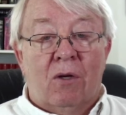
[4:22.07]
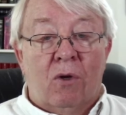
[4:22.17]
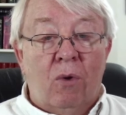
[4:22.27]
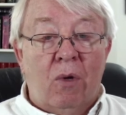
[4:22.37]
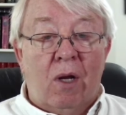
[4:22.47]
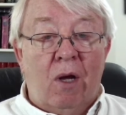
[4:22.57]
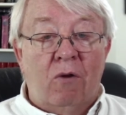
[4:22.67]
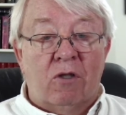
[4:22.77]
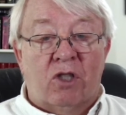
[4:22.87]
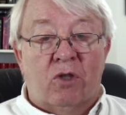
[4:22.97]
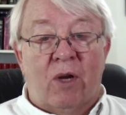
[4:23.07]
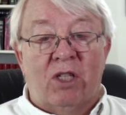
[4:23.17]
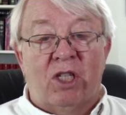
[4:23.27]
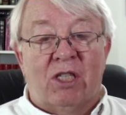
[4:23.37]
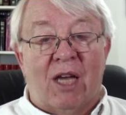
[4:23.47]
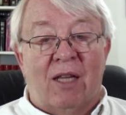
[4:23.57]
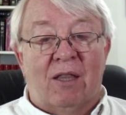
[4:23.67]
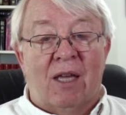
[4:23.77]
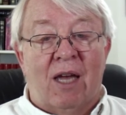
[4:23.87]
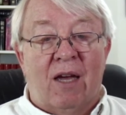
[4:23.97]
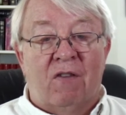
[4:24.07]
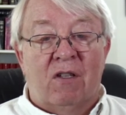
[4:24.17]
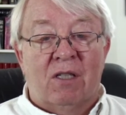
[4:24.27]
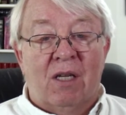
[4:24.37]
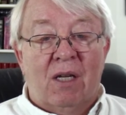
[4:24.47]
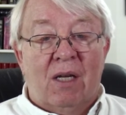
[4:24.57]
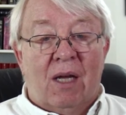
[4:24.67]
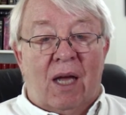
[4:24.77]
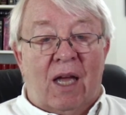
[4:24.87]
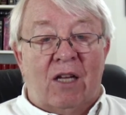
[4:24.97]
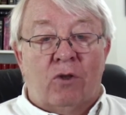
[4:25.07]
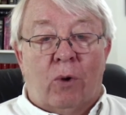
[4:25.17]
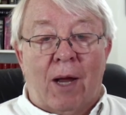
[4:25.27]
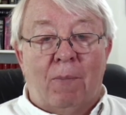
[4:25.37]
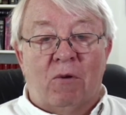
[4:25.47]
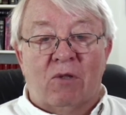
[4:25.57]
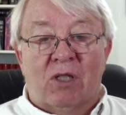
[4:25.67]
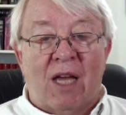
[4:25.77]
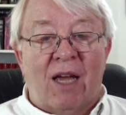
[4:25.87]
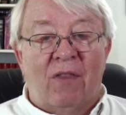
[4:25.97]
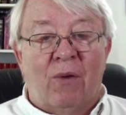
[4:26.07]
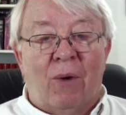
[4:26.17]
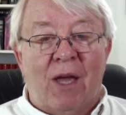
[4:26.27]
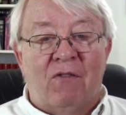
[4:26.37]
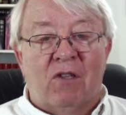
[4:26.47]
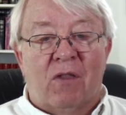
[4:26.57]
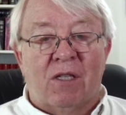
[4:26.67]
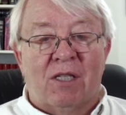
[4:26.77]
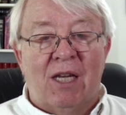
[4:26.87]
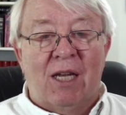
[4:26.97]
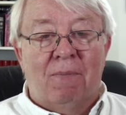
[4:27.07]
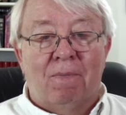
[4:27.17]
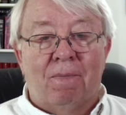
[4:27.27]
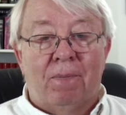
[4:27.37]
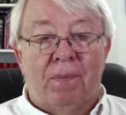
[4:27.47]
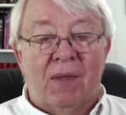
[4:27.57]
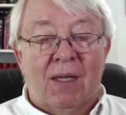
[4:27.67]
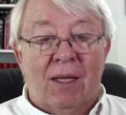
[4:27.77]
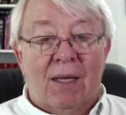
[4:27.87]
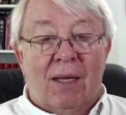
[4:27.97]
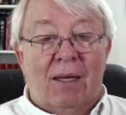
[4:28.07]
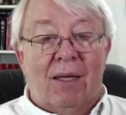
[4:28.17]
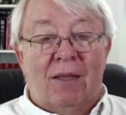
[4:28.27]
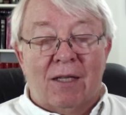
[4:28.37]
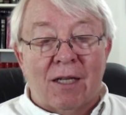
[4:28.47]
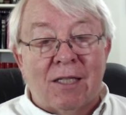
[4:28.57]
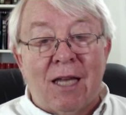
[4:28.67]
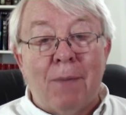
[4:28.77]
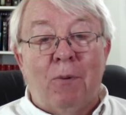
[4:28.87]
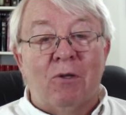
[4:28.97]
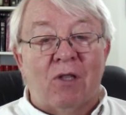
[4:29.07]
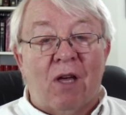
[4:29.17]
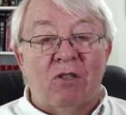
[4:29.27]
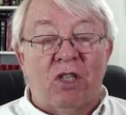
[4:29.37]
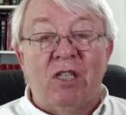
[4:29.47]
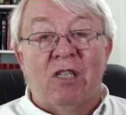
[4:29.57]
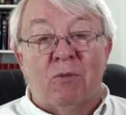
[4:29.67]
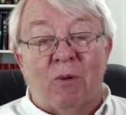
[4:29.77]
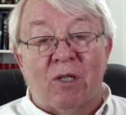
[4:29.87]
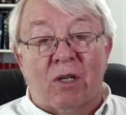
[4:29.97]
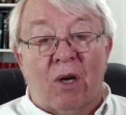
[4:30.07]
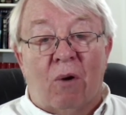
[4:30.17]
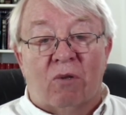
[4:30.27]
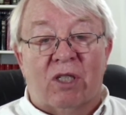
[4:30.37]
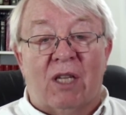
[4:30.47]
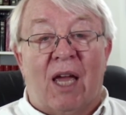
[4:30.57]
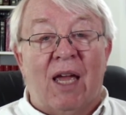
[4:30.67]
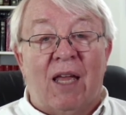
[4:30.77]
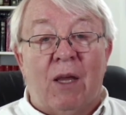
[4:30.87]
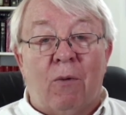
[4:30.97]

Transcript: Who alone stretches out the heavens and tramples down the waves of the sea? Uh, the disciples thought Jesus was a ghost and they